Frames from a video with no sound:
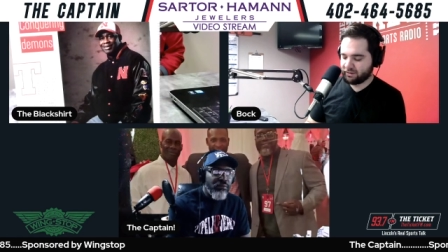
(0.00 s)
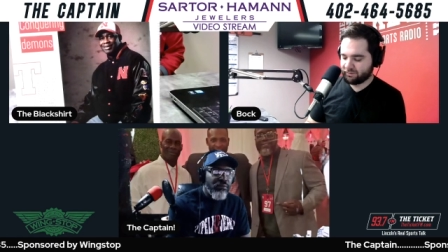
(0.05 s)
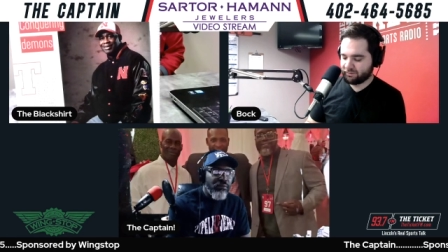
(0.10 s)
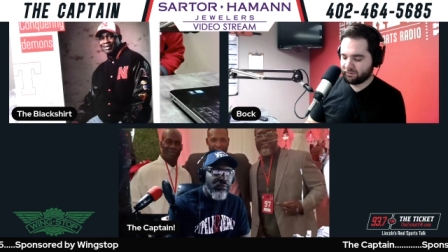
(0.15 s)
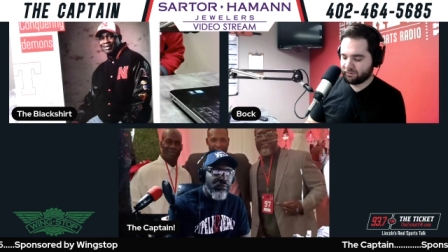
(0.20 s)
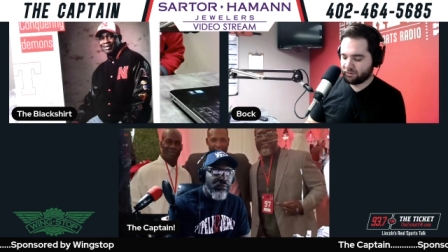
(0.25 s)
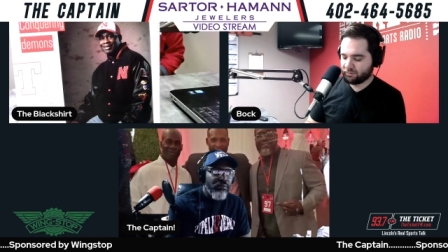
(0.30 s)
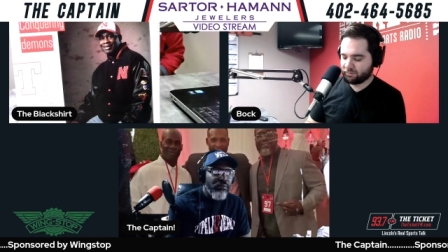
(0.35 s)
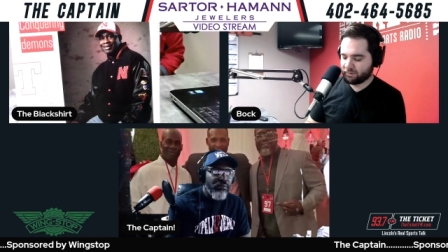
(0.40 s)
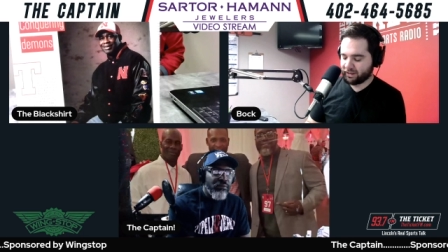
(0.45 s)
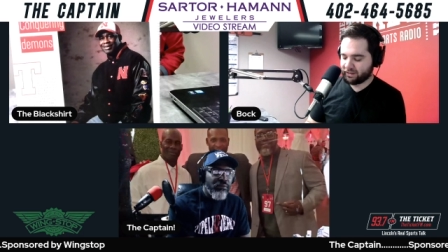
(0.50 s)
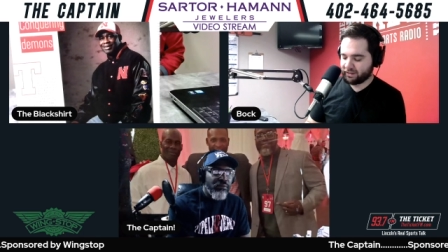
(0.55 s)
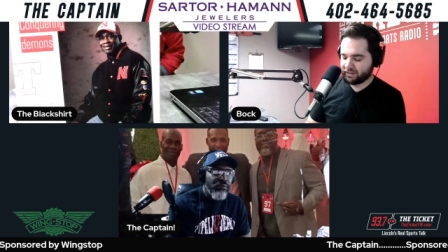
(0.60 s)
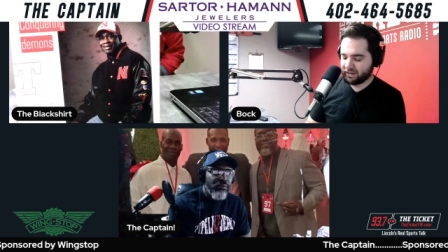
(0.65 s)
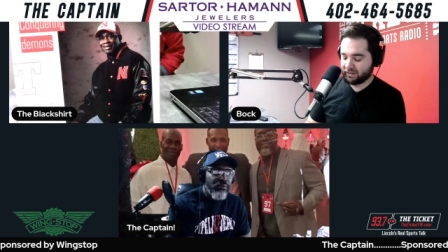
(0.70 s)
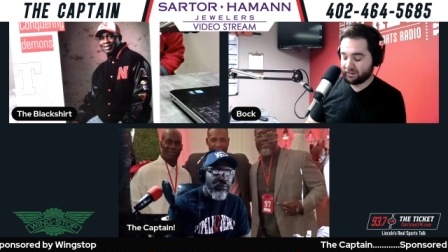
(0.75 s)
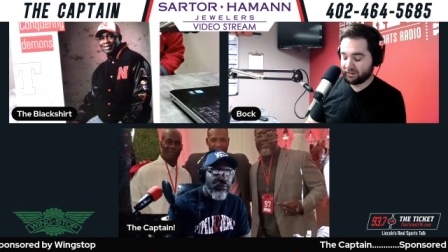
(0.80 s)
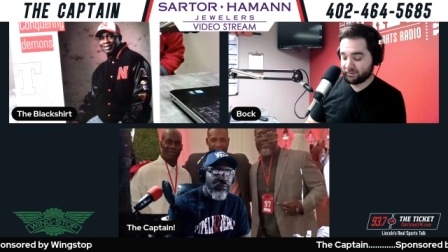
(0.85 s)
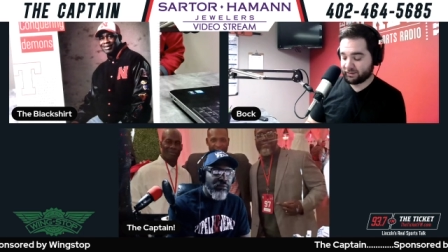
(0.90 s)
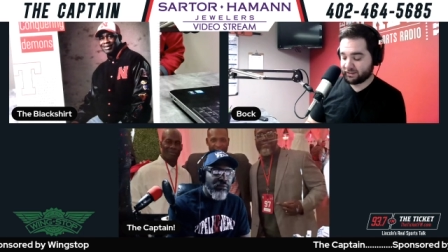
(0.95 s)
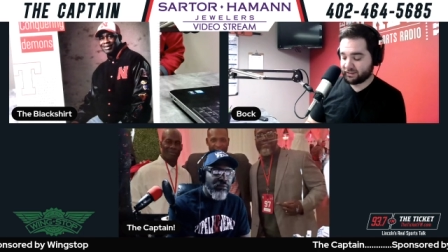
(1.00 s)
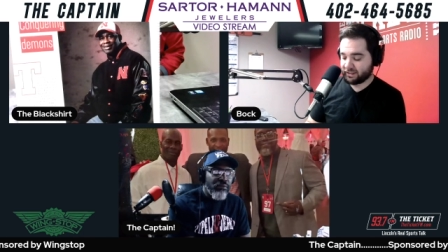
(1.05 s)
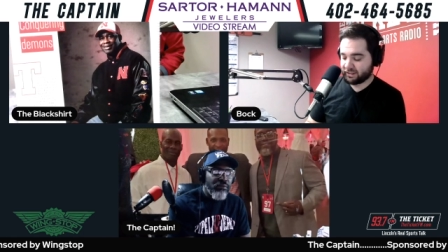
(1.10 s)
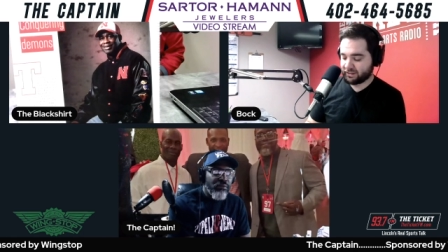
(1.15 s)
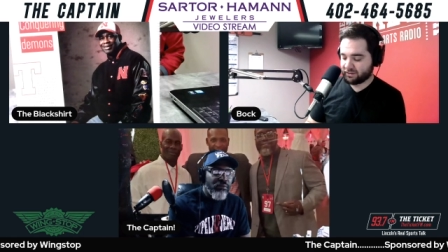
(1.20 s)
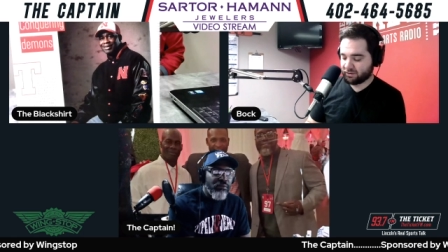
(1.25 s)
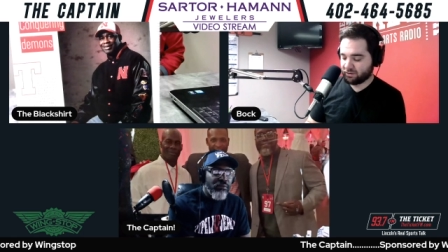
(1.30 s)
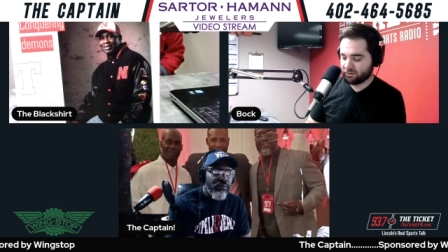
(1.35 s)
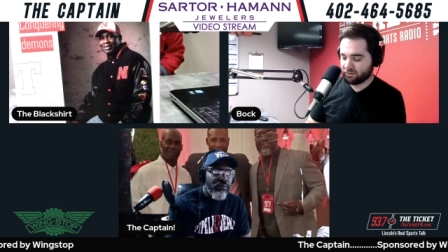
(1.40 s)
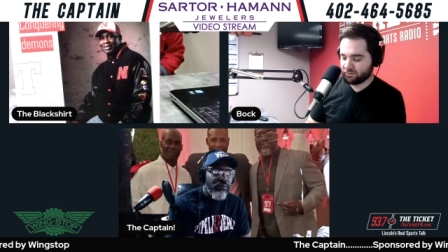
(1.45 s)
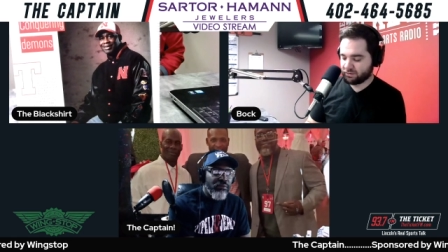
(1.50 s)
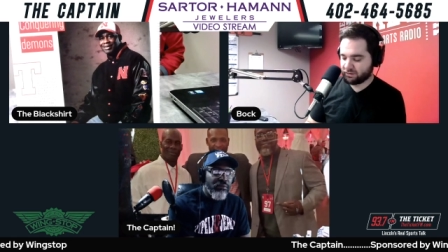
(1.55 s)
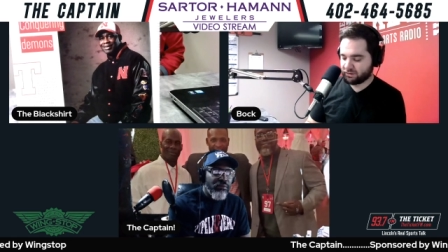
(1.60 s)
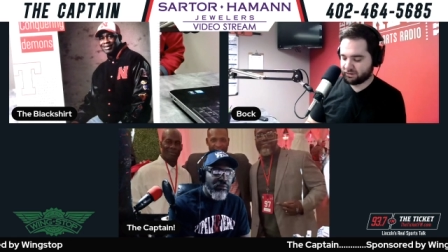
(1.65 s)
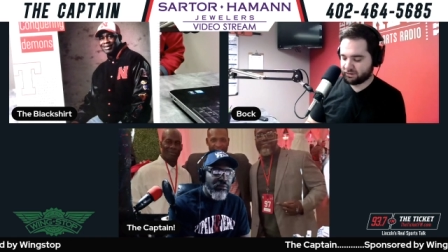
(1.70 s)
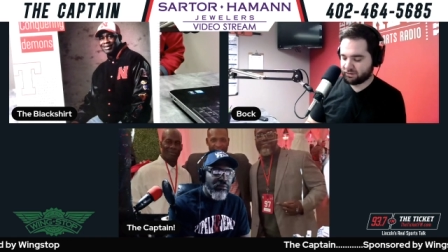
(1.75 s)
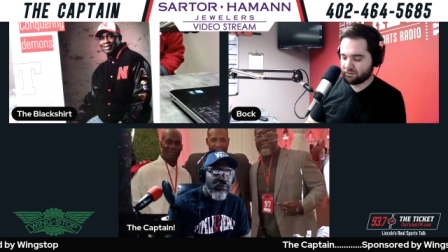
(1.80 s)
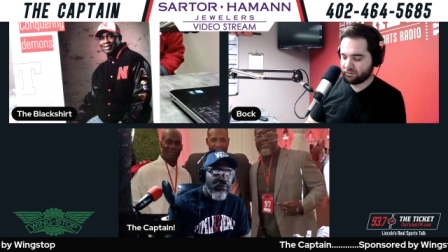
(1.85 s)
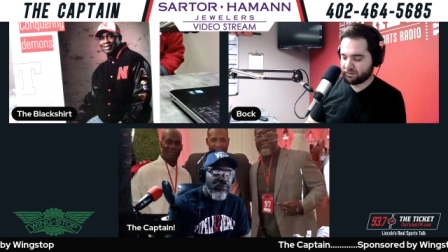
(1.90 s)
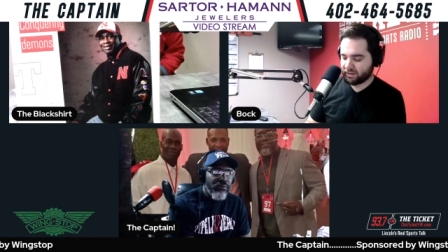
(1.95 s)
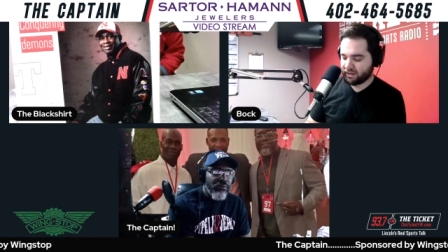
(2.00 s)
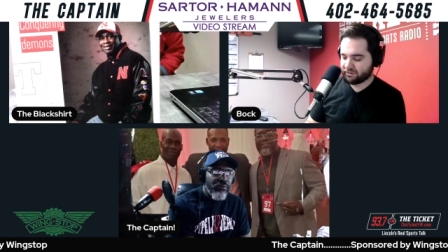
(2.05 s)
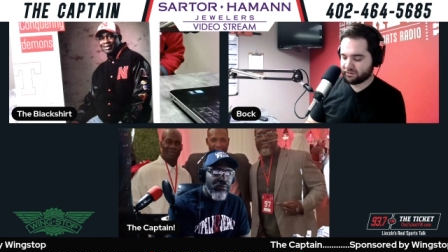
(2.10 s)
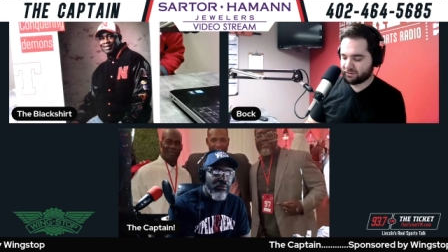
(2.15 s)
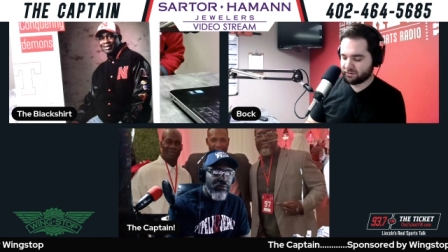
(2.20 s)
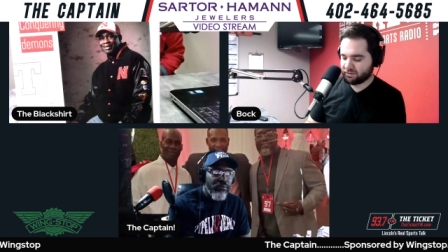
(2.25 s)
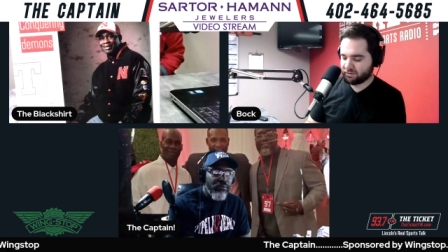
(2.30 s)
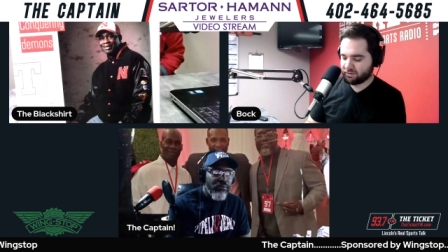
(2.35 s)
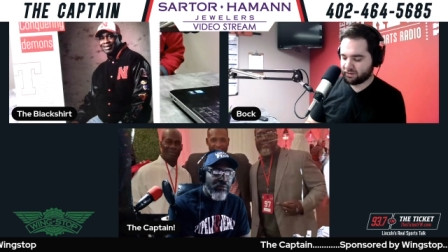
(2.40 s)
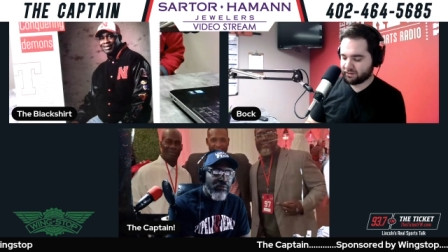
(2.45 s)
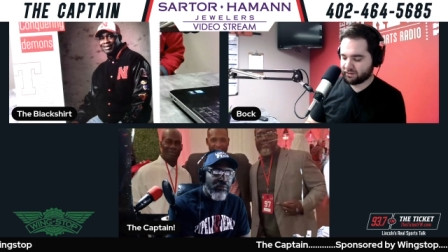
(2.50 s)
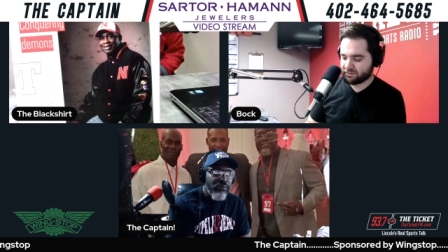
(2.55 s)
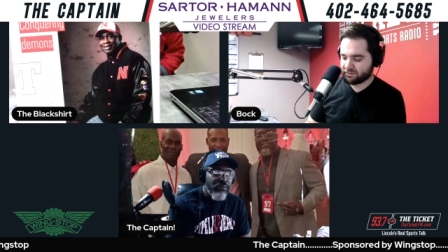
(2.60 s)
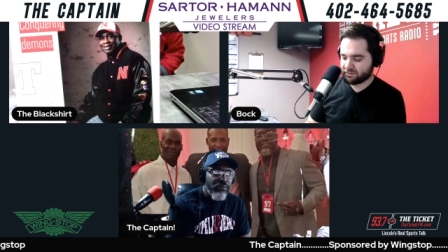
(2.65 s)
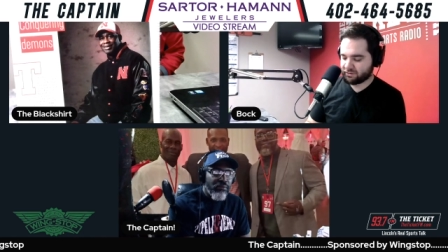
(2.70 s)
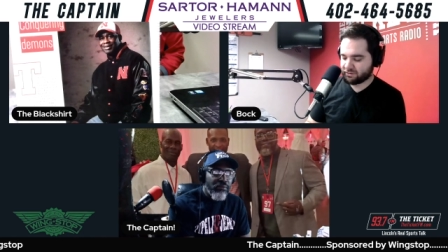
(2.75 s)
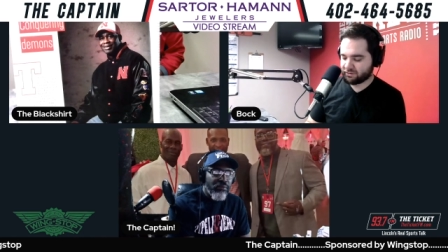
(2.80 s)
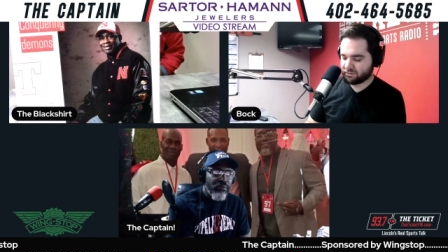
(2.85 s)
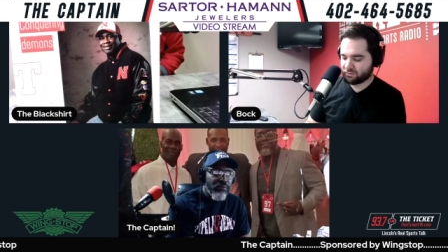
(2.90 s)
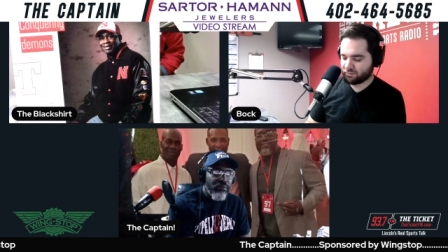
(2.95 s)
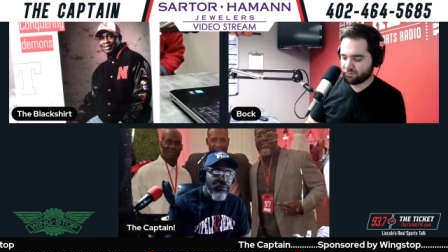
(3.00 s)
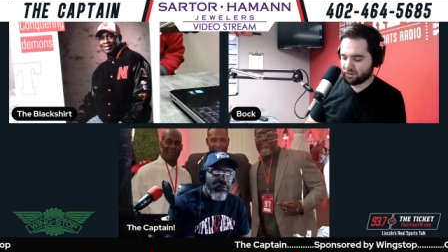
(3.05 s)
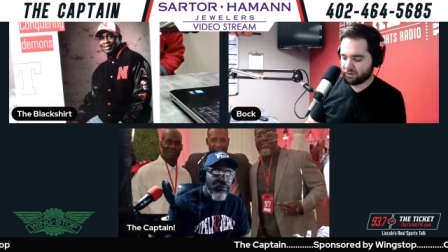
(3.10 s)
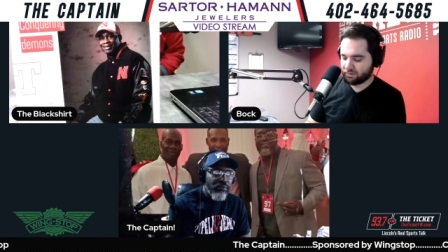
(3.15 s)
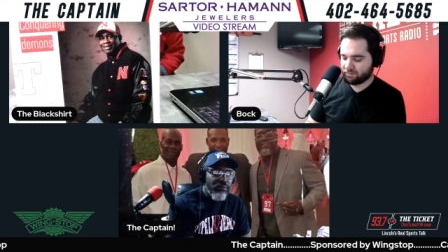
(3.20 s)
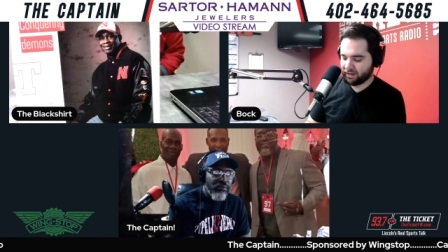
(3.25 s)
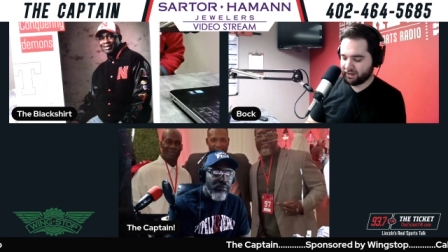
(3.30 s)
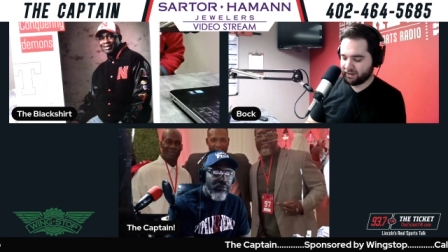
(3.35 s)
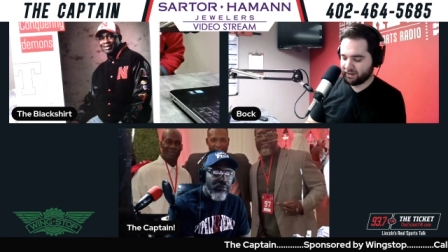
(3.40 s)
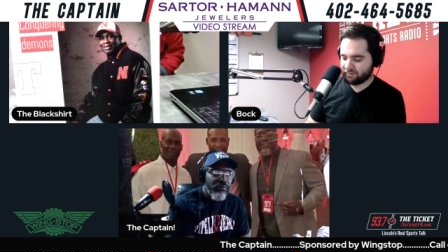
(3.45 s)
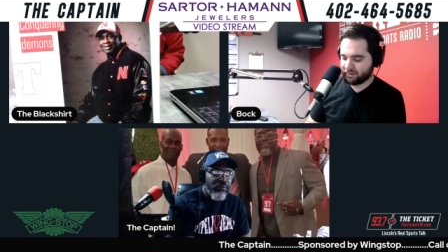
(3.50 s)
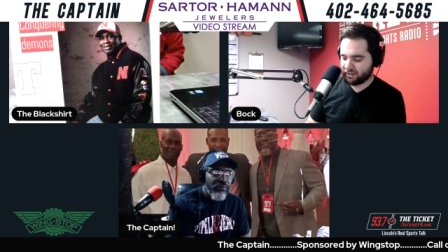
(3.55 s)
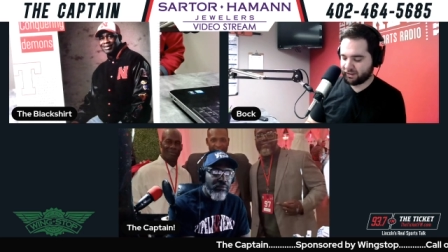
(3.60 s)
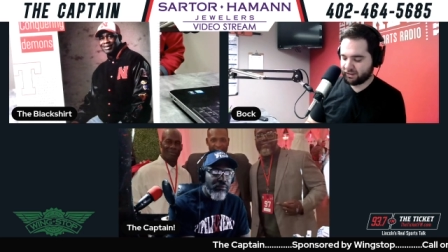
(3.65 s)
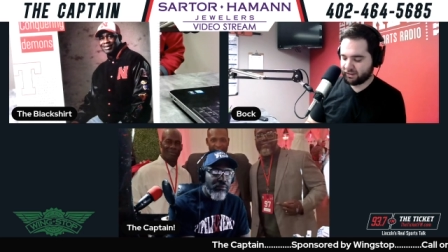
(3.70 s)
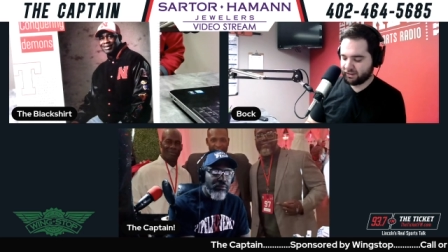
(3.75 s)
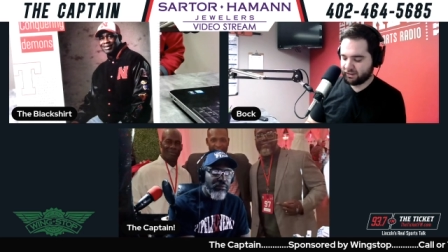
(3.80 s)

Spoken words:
followed by at number 6, 2000-2001 Miami.